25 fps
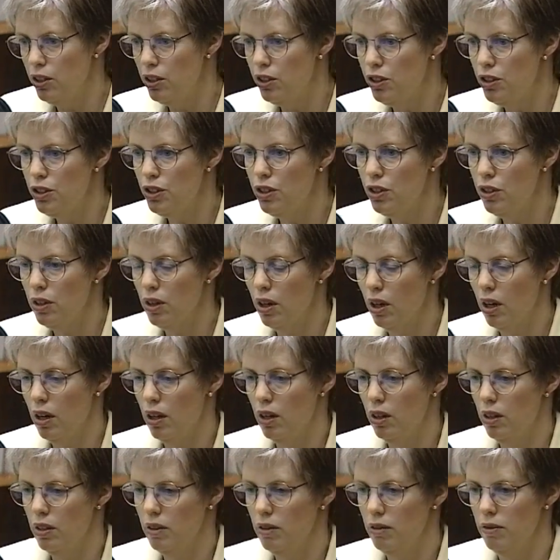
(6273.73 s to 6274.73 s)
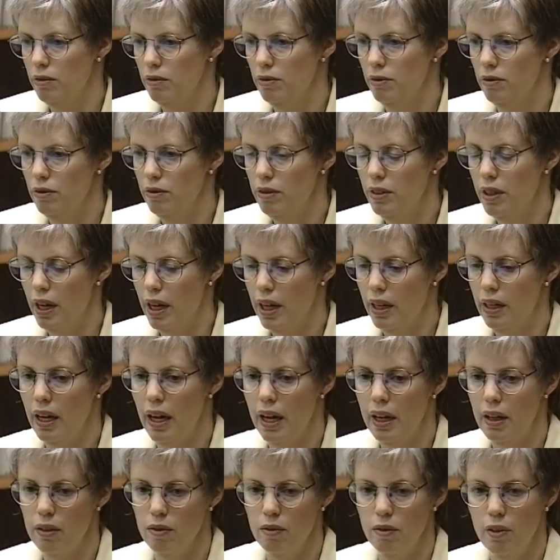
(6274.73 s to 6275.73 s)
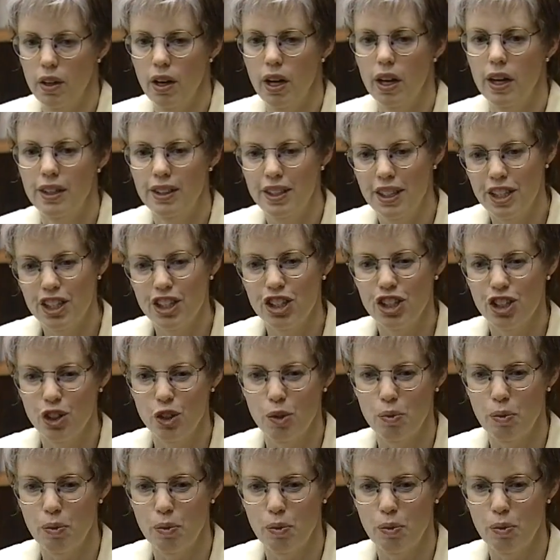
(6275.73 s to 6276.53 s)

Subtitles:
to, that additional